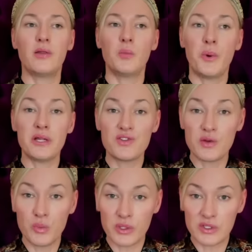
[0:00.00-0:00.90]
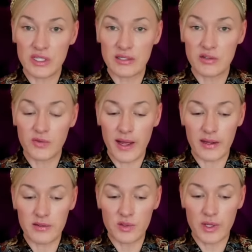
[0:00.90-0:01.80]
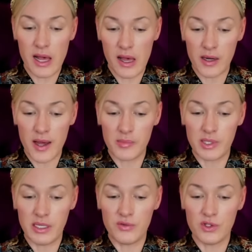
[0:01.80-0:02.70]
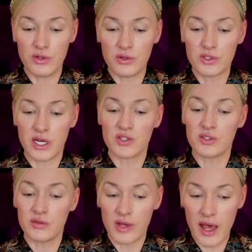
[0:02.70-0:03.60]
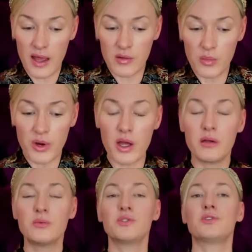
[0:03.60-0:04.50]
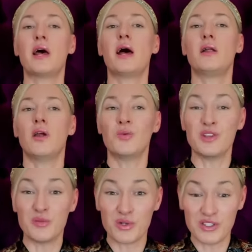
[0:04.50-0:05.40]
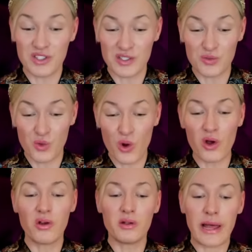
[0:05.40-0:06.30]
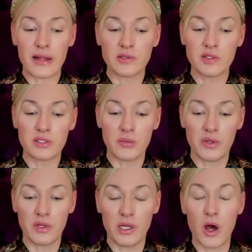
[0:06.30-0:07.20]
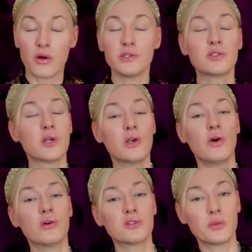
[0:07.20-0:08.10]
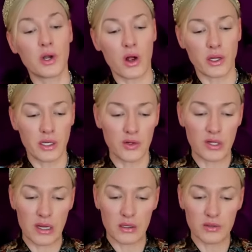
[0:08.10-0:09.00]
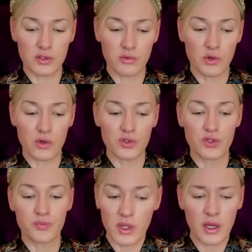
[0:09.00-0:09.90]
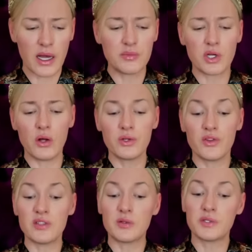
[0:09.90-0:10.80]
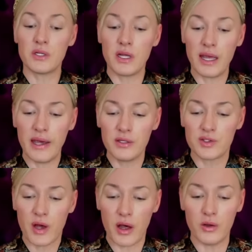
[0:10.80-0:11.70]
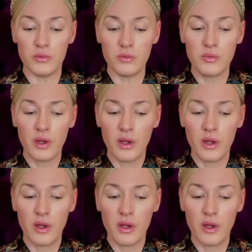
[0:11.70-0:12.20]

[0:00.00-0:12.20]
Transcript: the Prince and Princess of Wales were there, and I believe the Duke and Duchess of Edinburgh was there, along with the Princess Royal and Sir Timothy Lawrence. The Yorks were not in attendance, of course. I'm told that this was at the King's home.